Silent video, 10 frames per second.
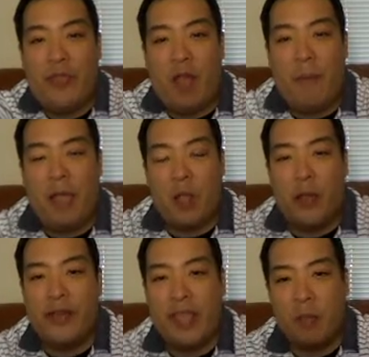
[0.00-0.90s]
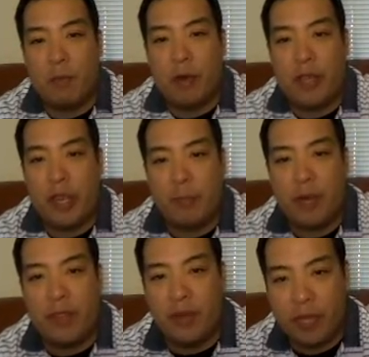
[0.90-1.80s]
I thought about going Daniel Berger here,
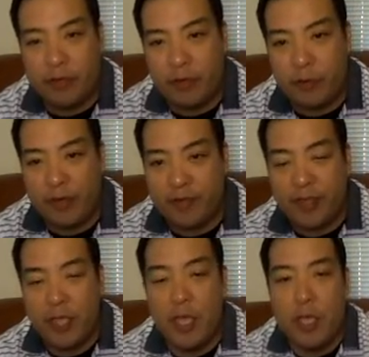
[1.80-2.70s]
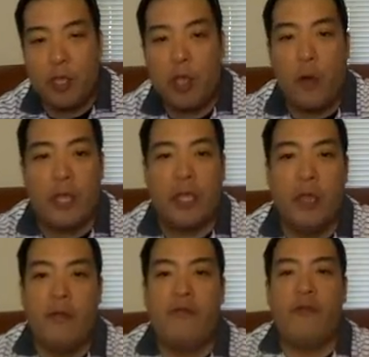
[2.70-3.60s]
but I thought that was too easy, going
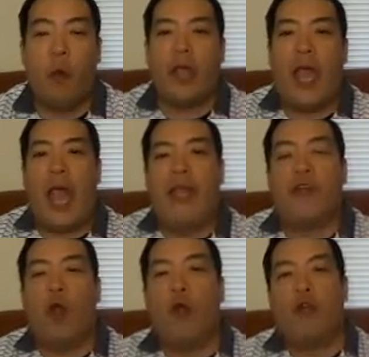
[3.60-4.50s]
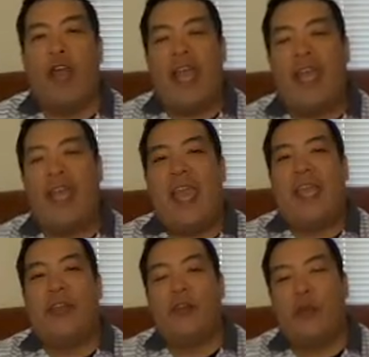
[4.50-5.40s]
4 guys over
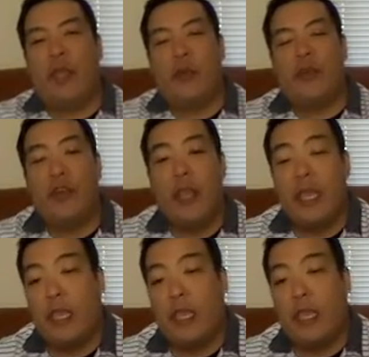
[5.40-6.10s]
8K this week, which,